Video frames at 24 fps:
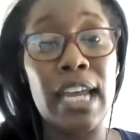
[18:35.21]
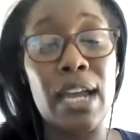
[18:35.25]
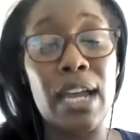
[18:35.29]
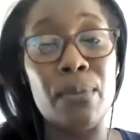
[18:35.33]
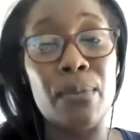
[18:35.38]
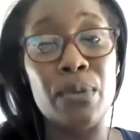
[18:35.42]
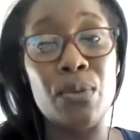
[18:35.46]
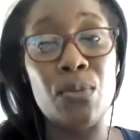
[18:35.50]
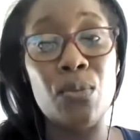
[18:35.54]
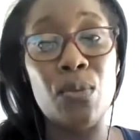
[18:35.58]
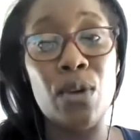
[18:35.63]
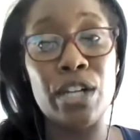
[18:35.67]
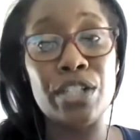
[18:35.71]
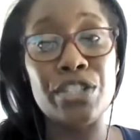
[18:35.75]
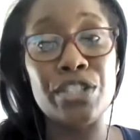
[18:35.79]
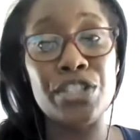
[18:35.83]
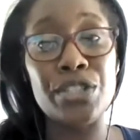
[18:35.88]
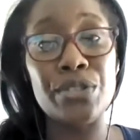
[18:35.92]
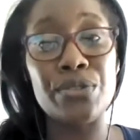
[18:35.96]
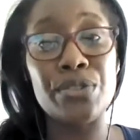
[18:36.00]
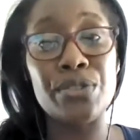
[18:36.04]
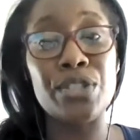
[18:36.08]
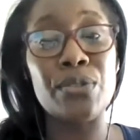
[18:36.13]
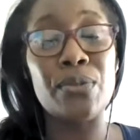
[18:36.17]
And we
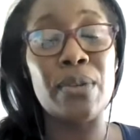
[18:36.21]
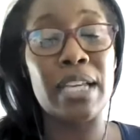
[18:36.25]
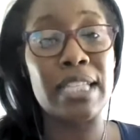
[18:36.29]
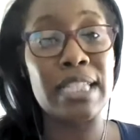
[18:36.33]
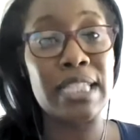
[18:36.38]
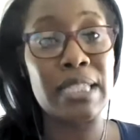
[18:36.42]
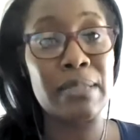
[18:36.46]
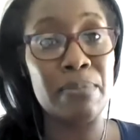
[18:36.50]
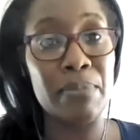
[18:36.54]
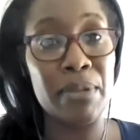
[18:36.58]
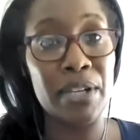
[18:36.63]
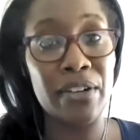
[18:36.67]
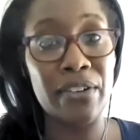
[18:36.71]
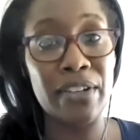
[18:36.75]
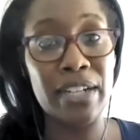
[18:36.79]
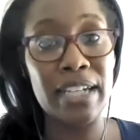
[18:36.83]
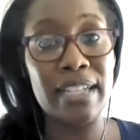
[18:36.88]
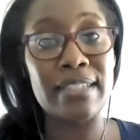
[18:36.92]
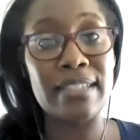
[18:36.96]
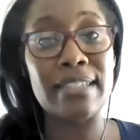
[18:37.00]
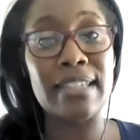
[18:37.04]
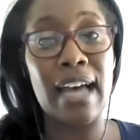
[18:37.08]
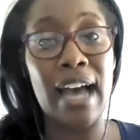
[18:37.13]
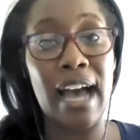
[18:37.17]
want you to
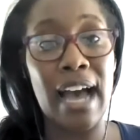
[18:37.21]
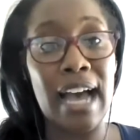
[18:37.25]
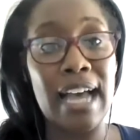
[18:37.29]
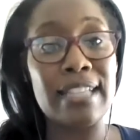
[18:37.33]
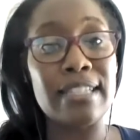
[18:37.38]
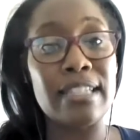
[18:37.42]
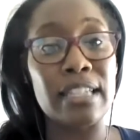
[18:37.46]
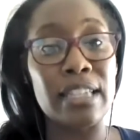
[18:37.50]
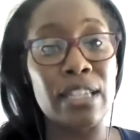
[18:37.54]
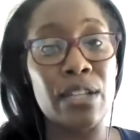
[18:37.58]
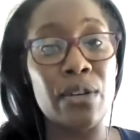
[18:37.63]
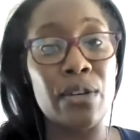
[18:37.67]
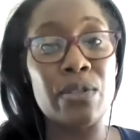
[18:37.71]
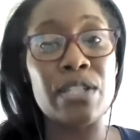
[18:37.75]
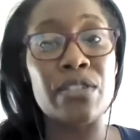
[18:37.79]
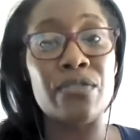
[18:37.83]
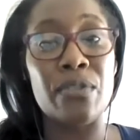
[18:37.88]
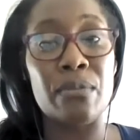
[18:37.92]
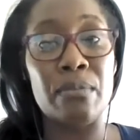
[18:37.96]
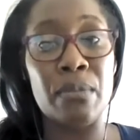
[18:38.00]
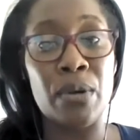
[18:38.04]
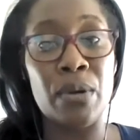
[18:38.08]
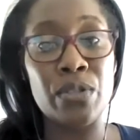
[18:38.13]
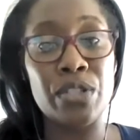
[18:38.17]
experience the highs and lows of
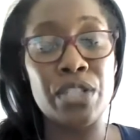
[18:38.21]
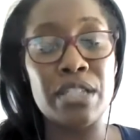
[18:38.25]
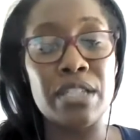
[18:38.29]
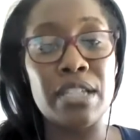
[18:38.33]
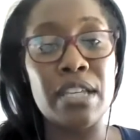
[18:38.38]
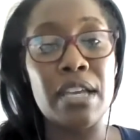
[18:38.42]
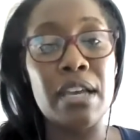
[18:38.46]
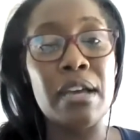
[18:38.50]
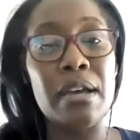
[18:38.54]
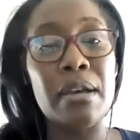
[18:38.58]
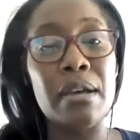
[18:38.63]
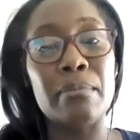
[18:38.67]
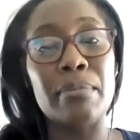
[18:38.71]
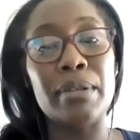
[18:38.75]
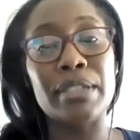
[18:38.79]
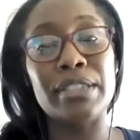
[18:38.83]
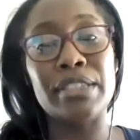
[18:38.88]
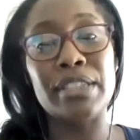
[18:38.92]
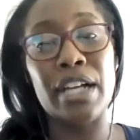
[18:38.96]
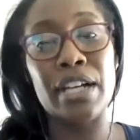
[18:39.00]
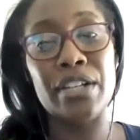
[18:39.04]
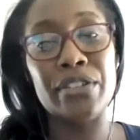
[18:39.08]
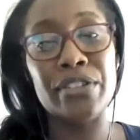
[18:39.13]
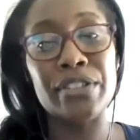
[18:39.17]
emotions, but
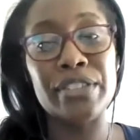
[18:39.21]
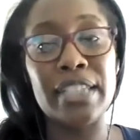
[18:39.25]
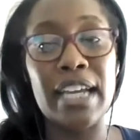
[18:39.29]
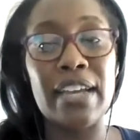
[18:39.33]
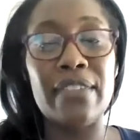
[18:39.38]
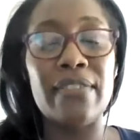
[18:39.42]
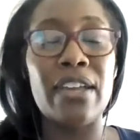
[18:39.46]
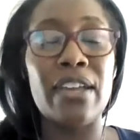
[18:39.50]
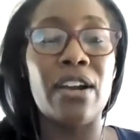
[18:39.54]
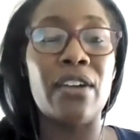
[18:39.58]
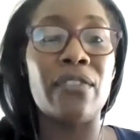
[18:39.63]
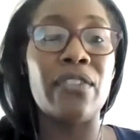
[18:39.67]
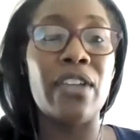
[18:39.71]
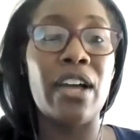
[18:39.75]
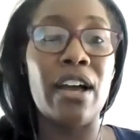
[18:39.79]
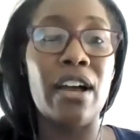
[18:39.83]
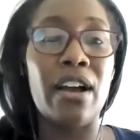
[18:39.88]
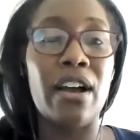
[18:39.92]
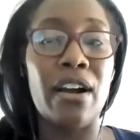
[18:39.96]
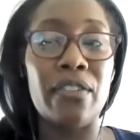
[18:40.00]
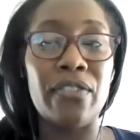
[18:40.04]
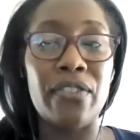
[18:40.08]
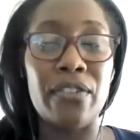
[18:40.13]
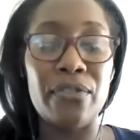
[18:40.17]
to understand that on
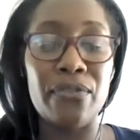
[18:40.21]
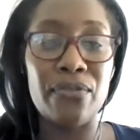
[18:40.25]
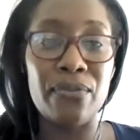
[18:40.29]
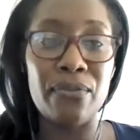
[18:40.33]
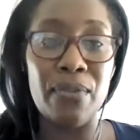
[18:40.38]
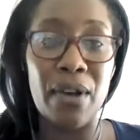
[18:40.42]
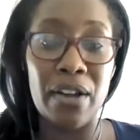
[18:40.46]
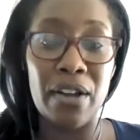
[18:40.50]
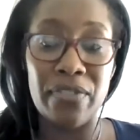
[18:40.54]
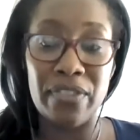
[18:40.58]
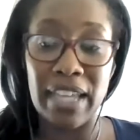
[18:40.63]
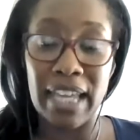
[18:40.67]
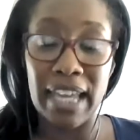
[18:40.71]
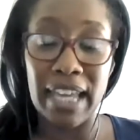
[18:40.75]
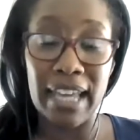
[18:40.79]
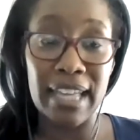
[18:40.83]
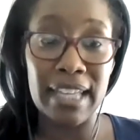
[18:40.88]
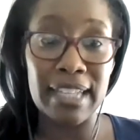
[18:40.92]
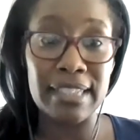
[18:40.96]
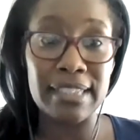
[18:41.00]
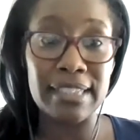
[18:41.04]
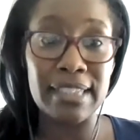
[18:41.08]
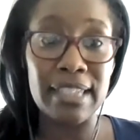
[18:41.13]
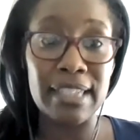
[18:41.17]
the
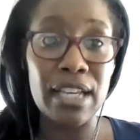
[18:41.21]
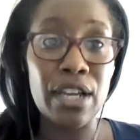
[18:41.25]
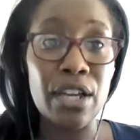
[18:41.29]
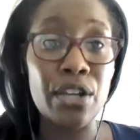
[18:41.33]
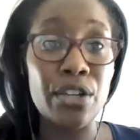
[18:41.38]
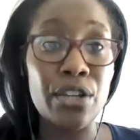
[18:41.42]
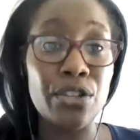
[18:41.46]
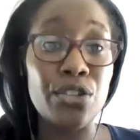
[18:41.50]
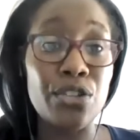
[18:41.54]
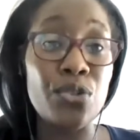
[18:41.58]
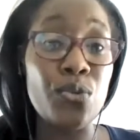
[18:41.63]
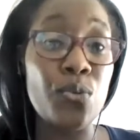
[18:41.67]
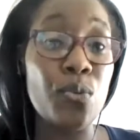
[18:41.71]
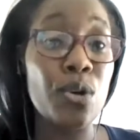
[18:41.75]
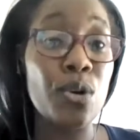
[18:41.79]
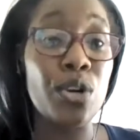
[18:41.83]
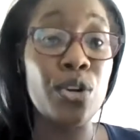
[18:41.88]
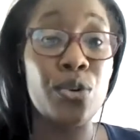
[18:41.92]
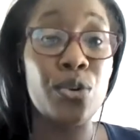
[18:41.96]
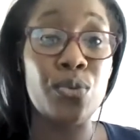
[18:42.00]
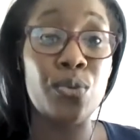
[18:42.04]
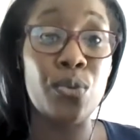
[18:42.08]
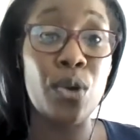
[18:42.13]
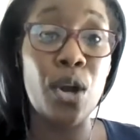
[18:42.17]
end, you will
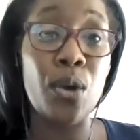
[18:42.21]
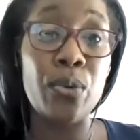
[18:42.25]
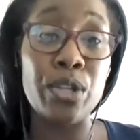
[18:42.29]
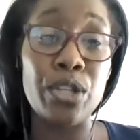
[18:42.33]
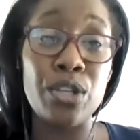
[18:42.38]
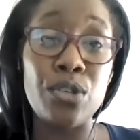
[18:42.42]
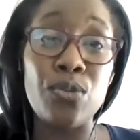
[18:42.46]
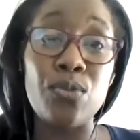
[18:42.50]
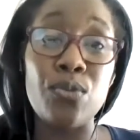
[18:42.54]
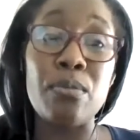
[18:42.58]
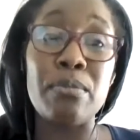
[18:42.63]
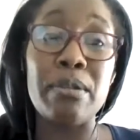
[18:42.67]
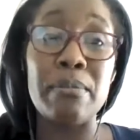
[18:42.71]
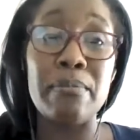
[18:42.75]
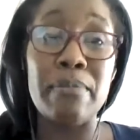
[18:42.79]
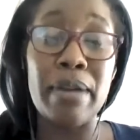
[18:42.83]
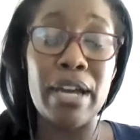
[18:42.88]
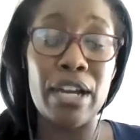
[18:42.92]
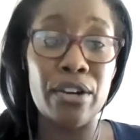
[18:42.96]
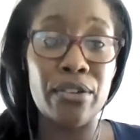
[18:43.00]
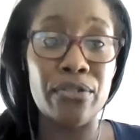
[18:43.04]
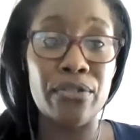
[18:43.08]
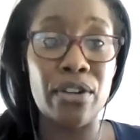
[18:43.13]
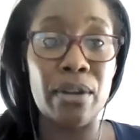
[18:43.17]
grow and you will be
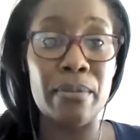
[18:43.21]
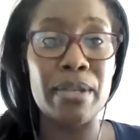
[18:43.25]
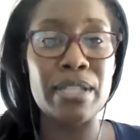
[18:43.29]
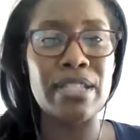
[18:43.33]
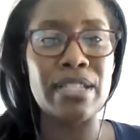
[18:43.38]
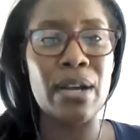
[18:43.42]
better from it.